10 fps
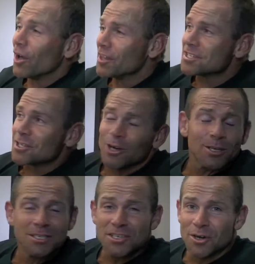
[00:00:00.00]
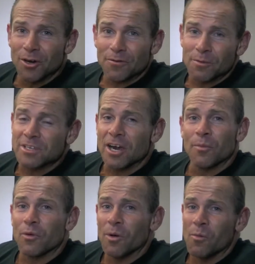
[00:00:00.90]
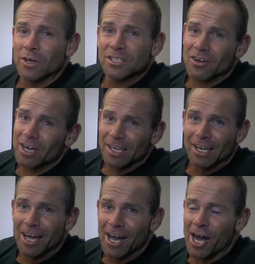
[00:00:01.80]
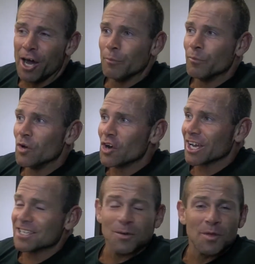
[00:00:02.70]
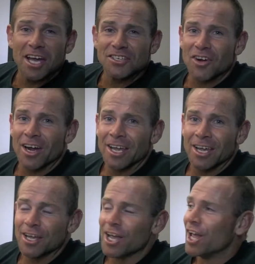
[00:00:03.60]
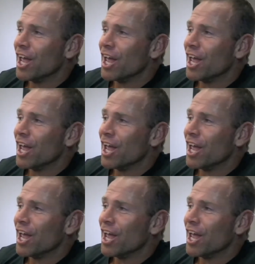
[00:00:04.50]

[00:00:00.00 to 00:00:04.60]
This is Lachlan Stewart from Taren Point Muay Thai. Um, I guess I'm the head trainer here.